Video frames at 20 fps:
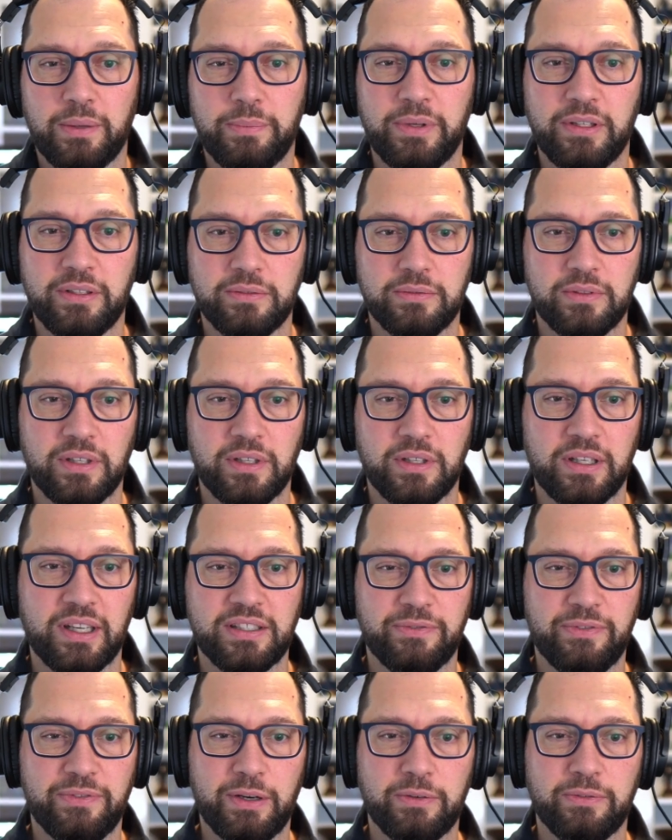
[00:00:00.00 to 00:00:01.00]
I mean, like, as
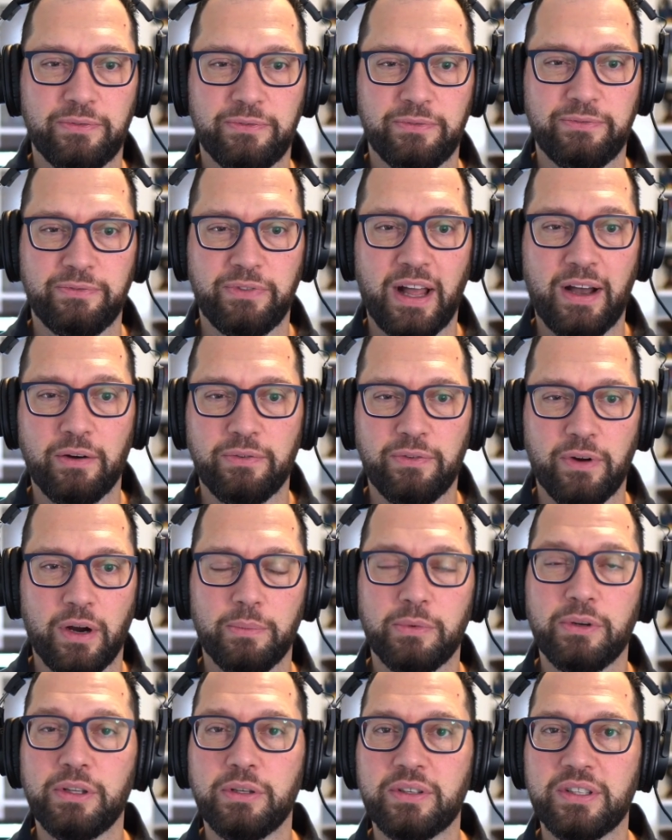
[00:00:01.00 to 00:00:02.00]
a flower
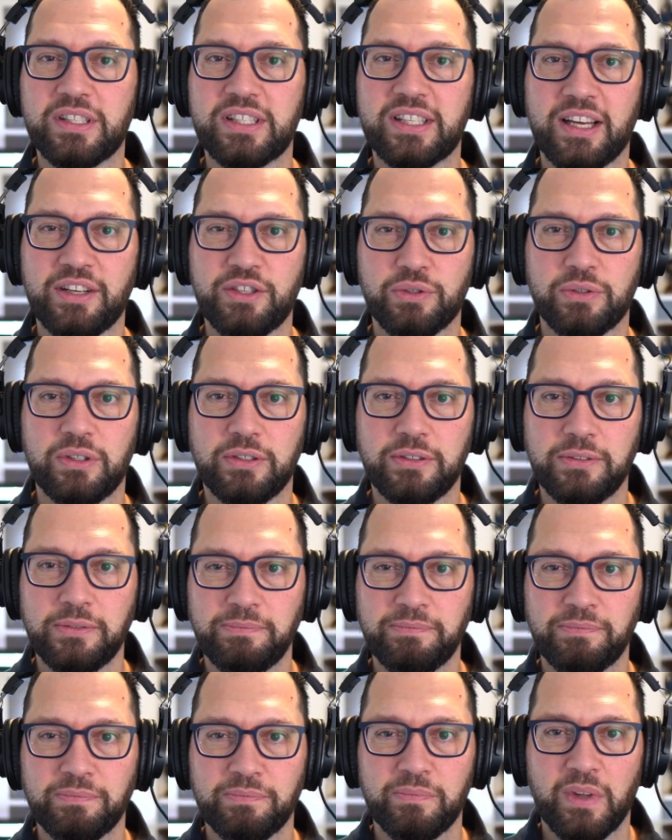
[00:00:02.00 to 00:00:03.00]
farmer, you can't schedule
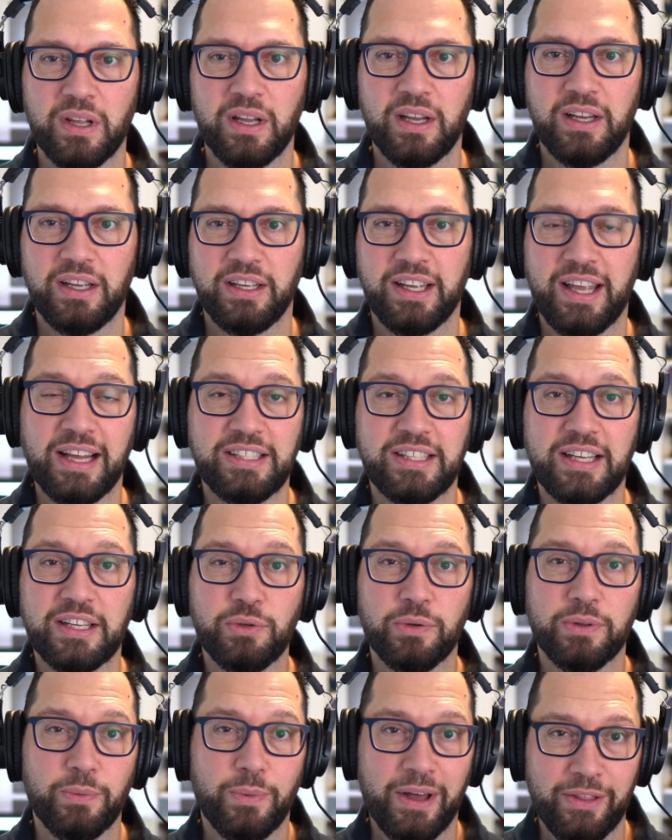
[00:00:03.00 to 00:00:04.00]

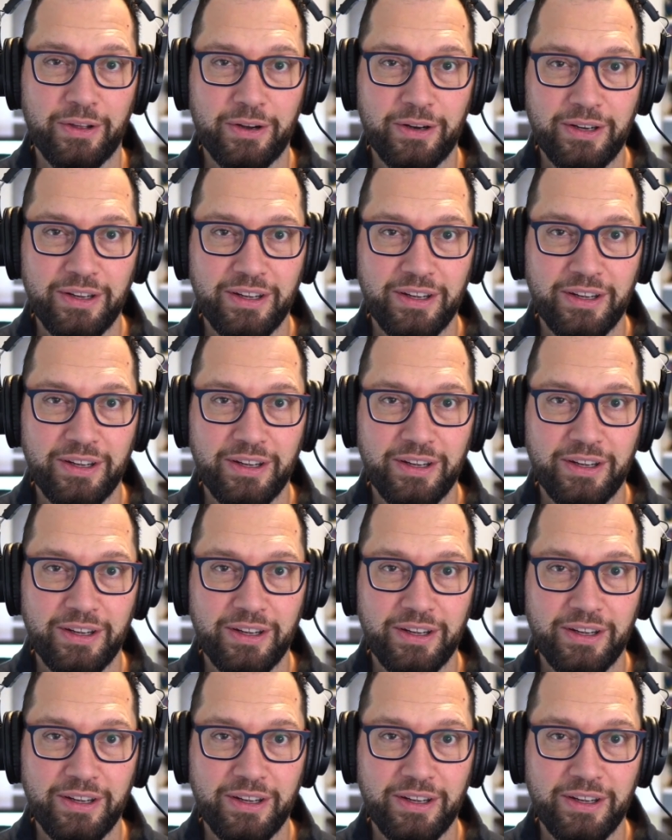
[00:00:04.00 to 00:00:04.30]
the weather,